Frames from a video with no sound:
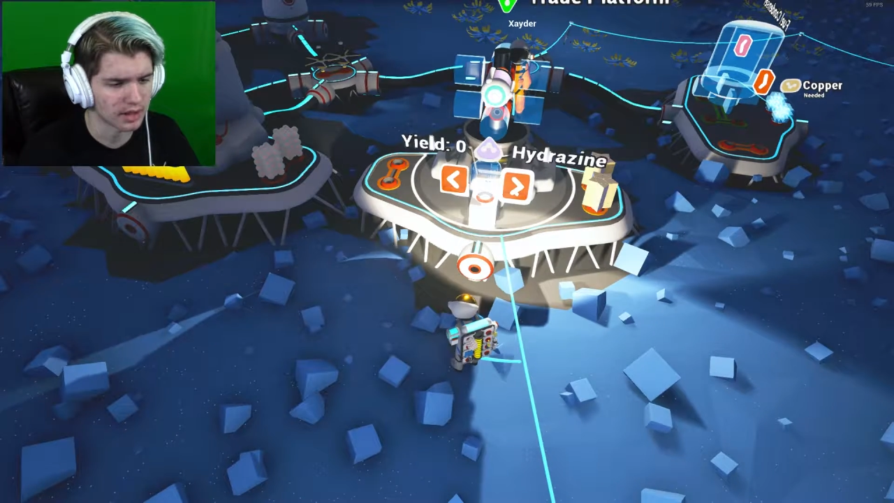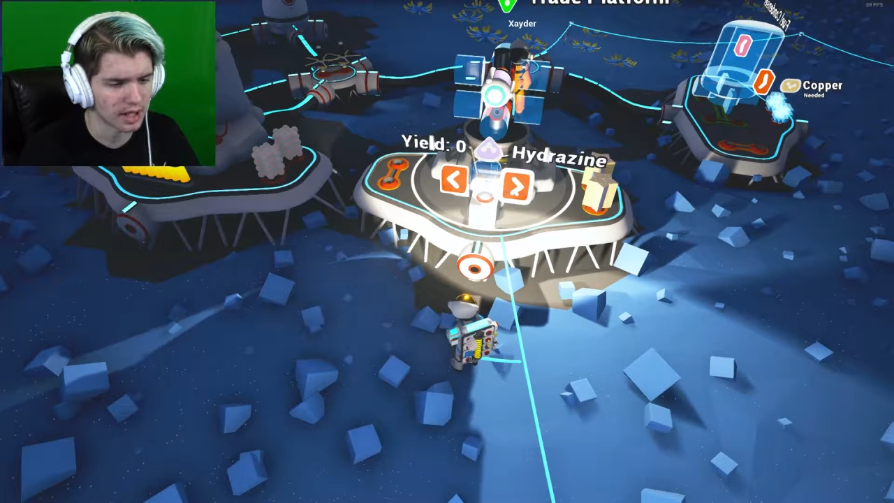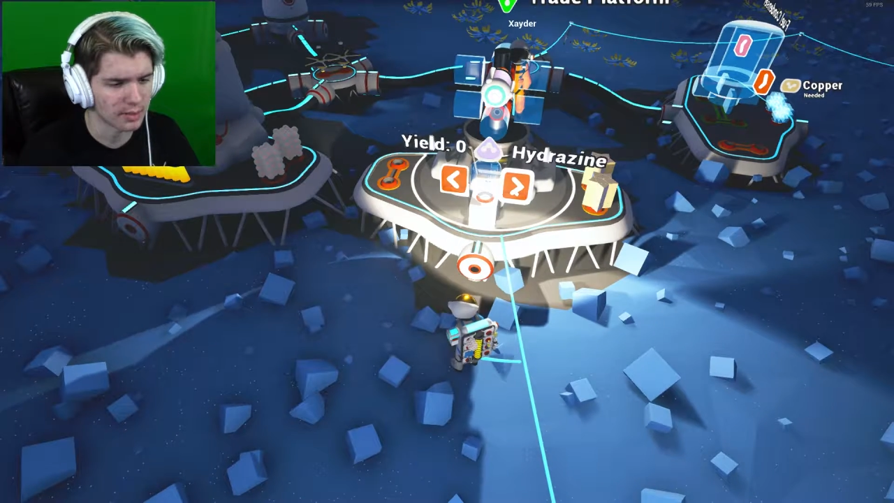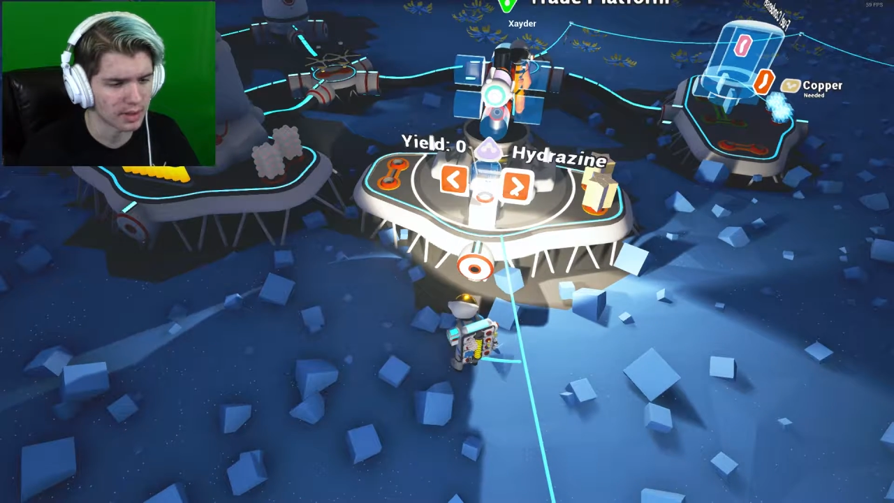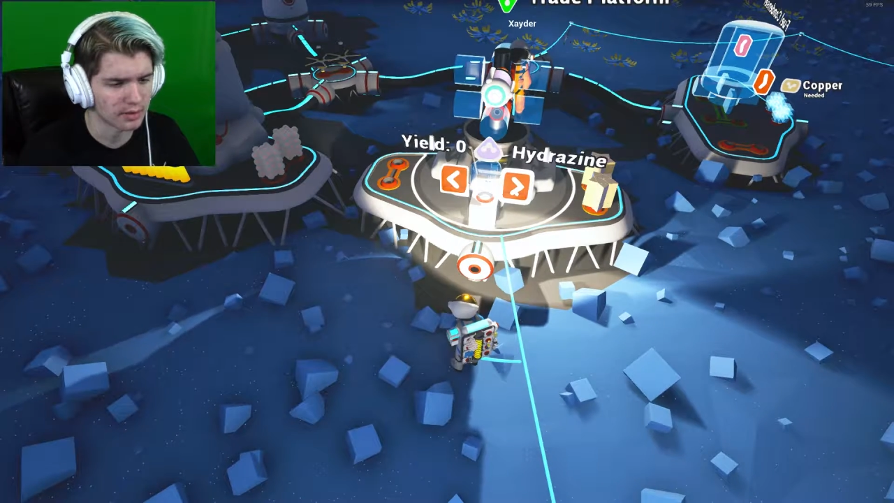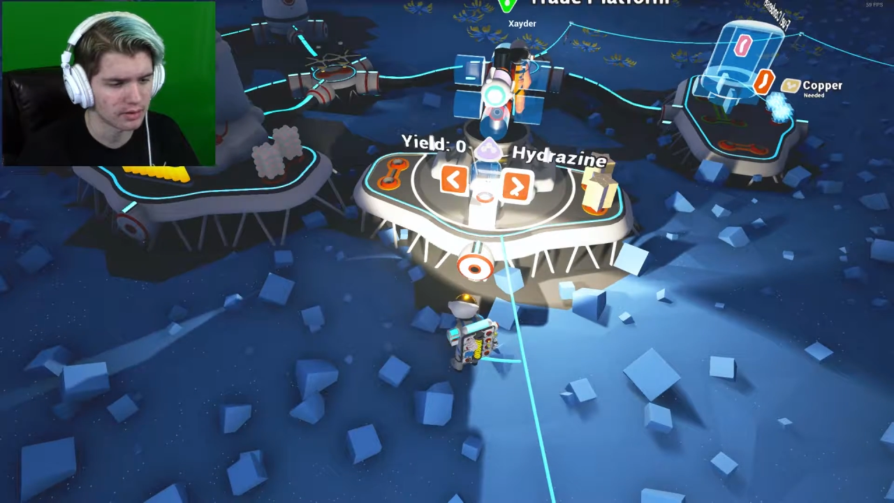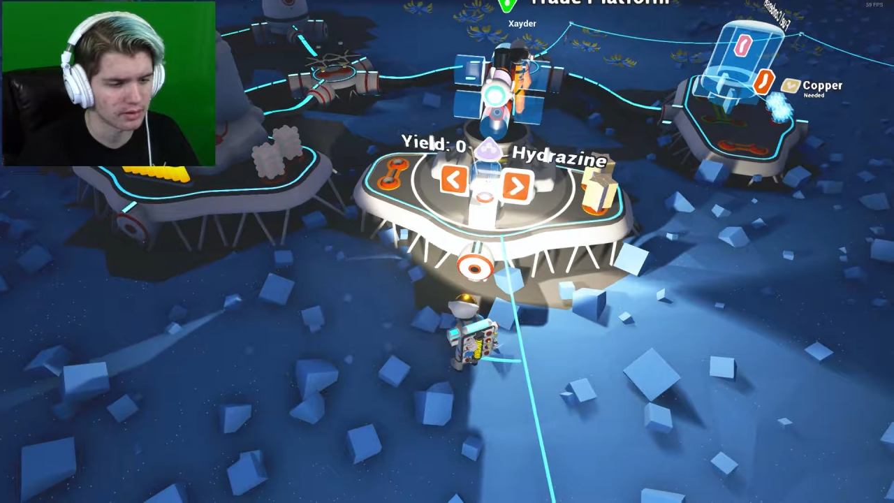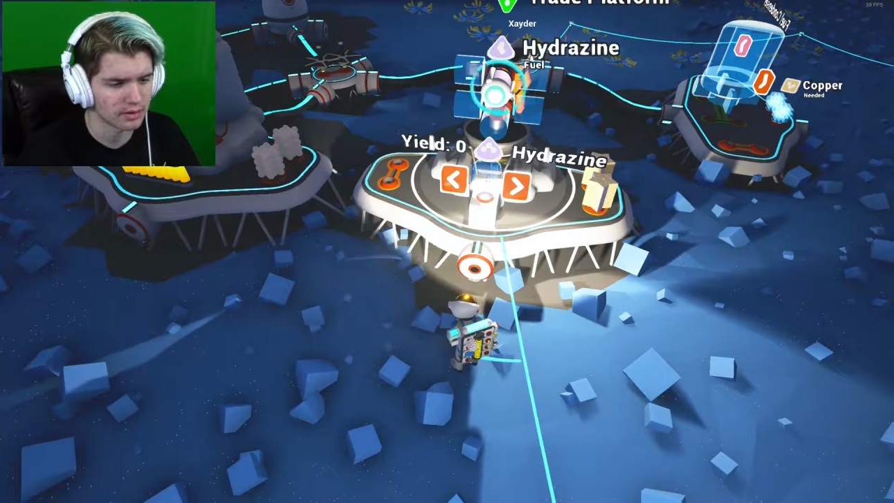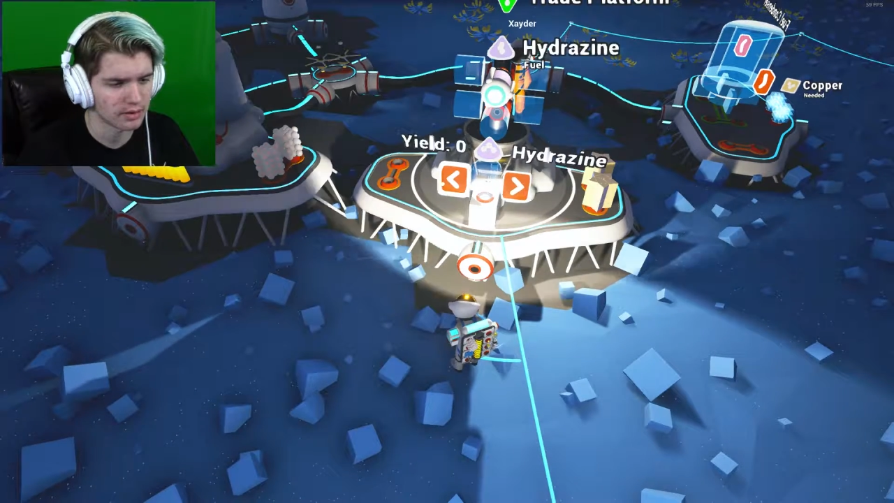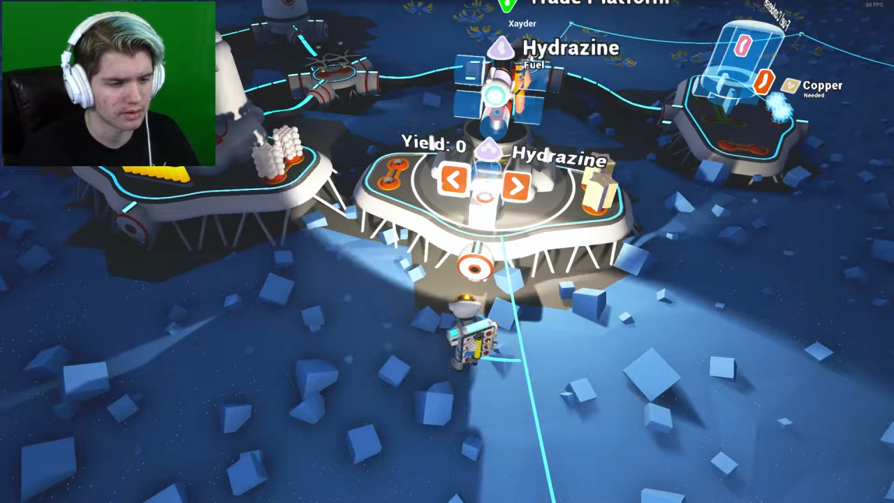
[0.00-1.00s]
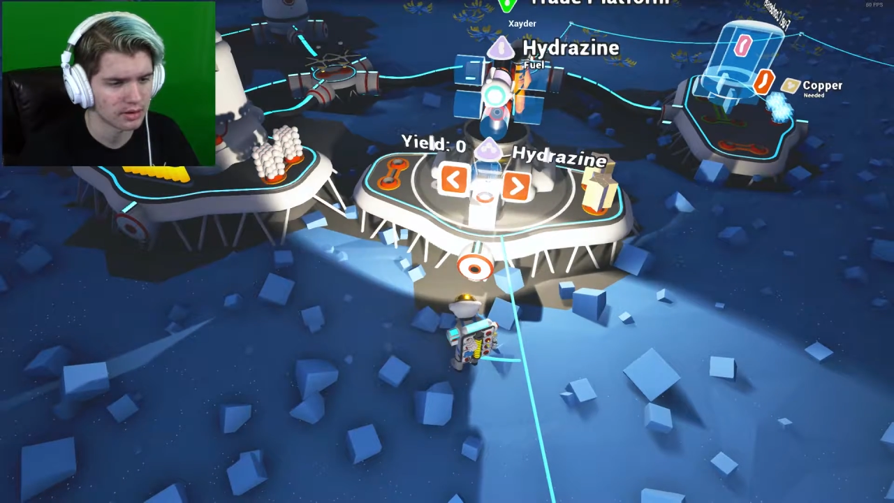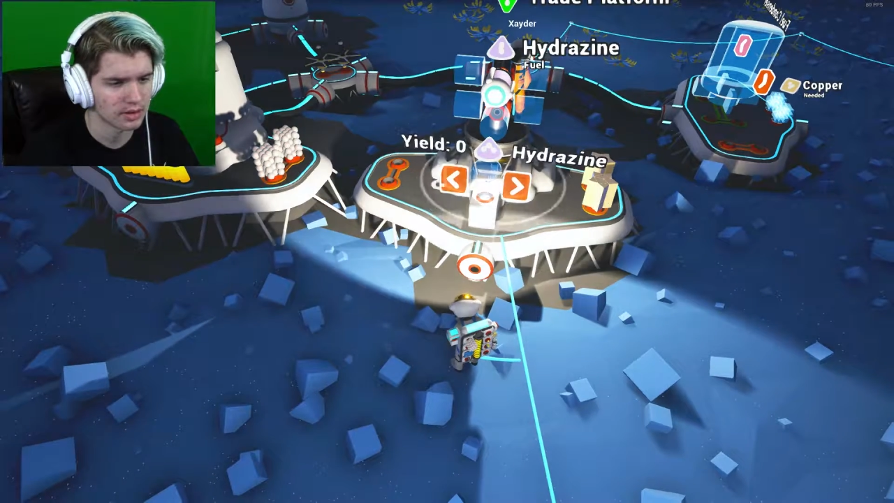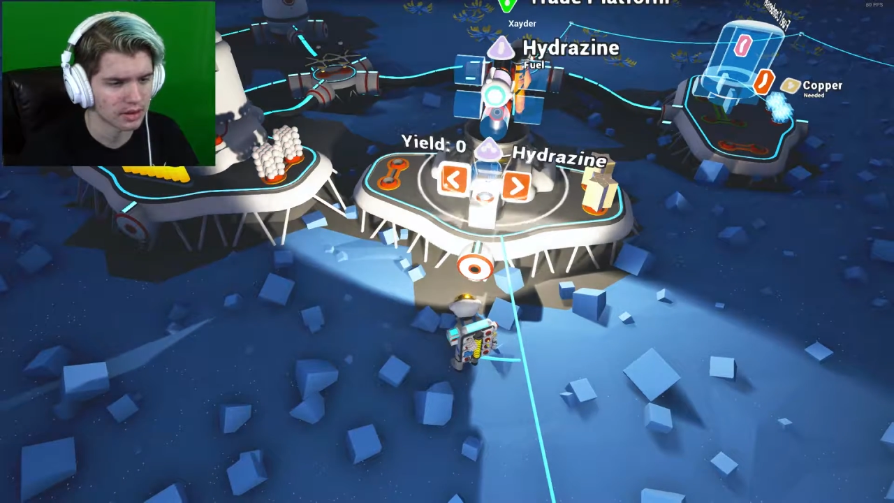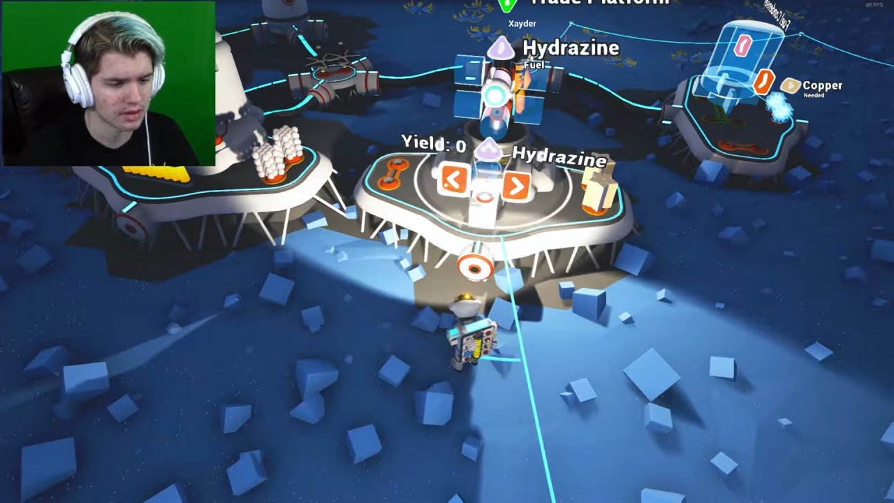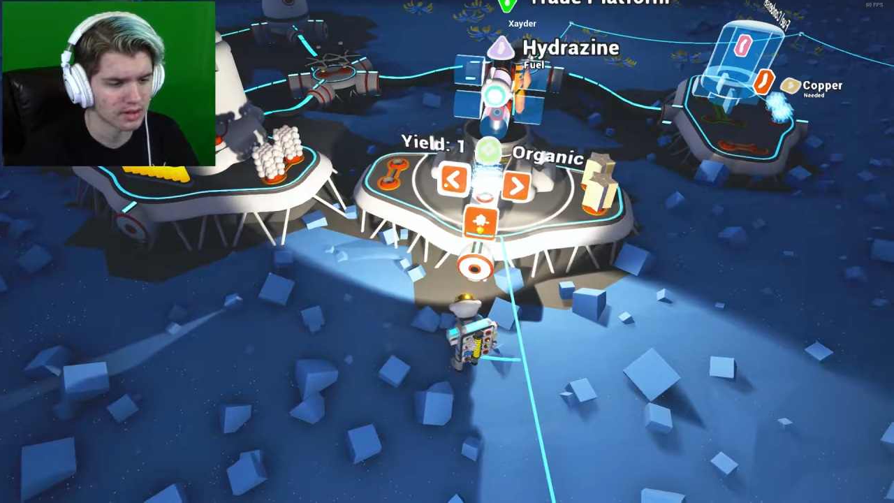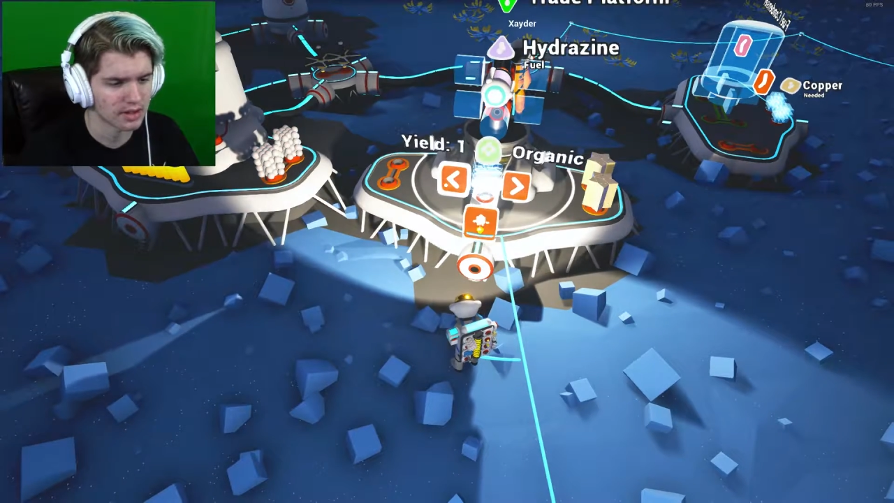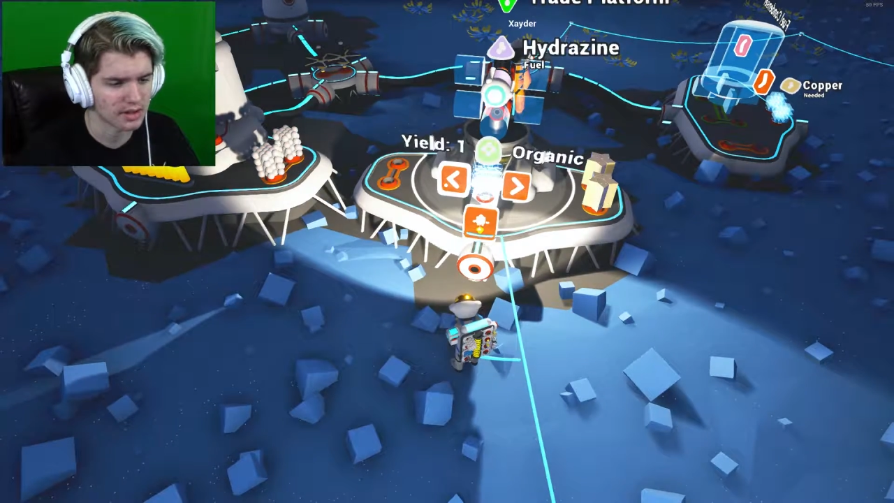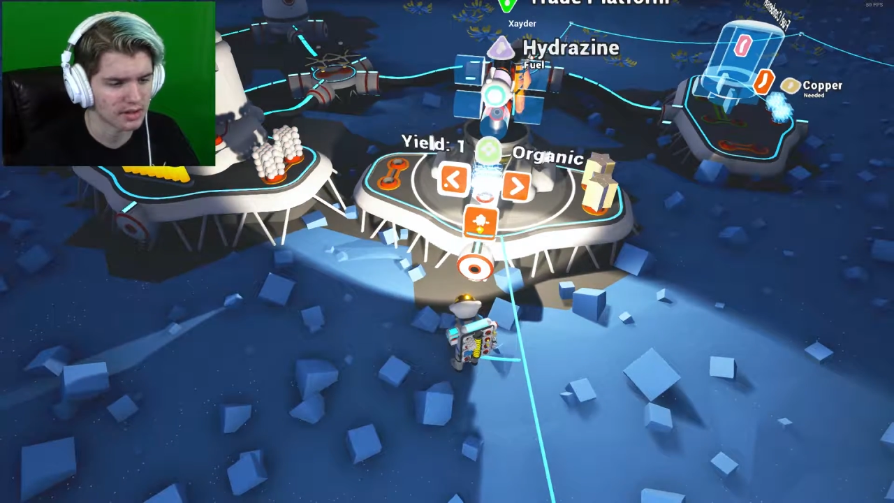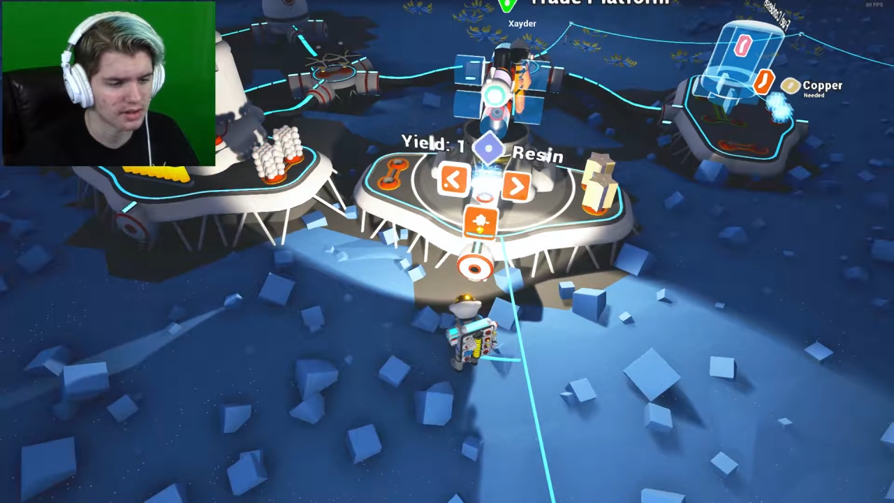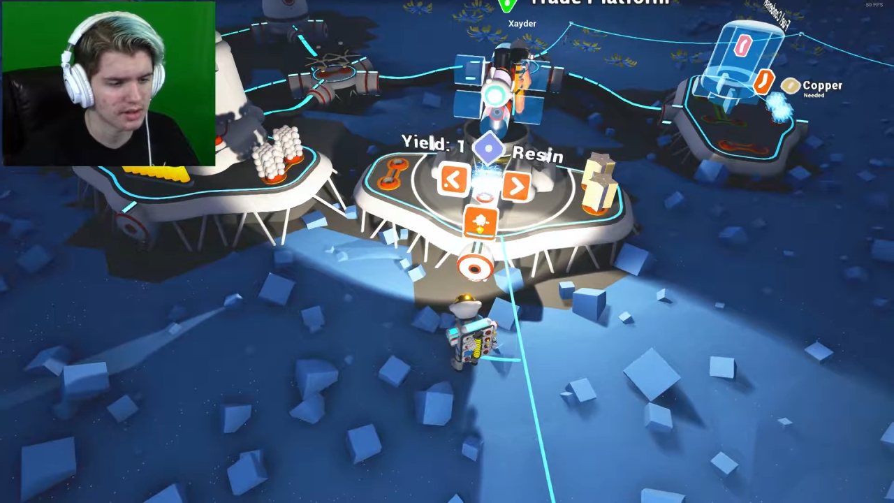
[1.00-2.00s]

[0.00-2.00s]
compound. That's all it says.